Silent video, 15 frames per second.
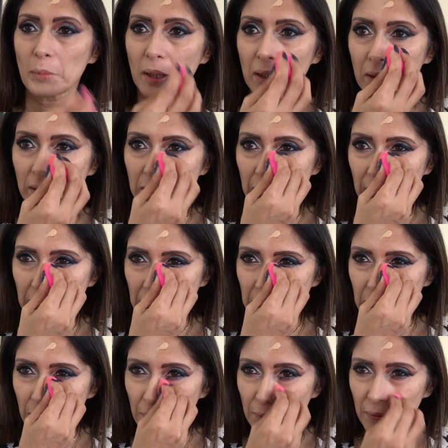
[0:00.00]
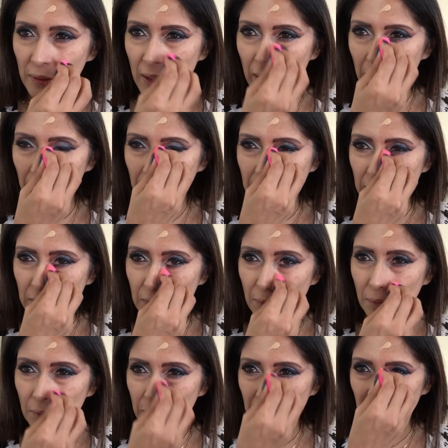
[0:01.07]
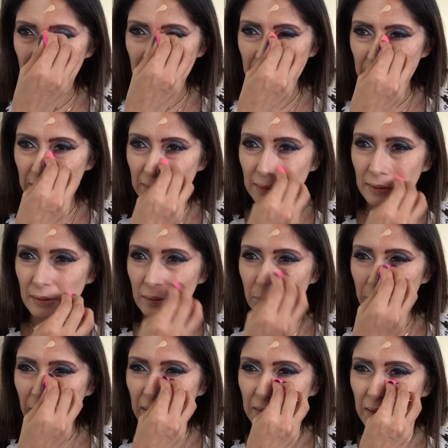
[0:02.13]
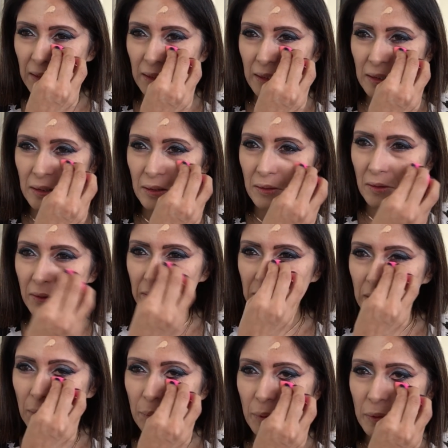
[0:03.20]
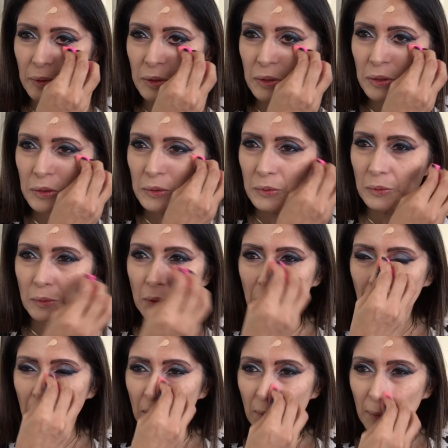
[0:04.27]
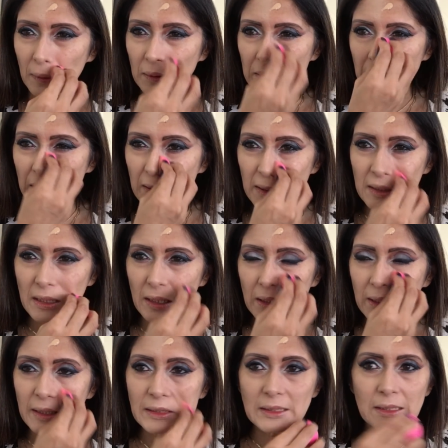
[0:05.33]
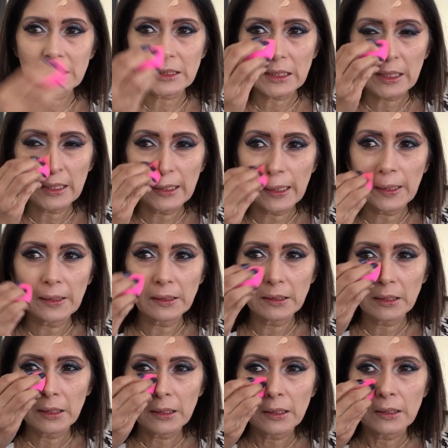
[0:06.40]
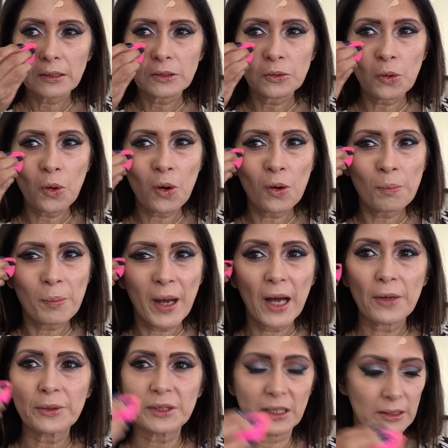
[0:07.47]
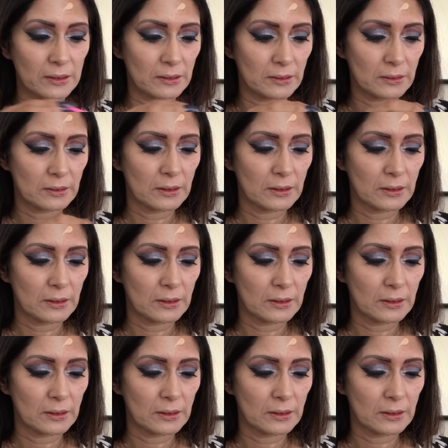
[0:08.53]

because it's so thick. So it basically, you're not supposed to need a concealer nor powder.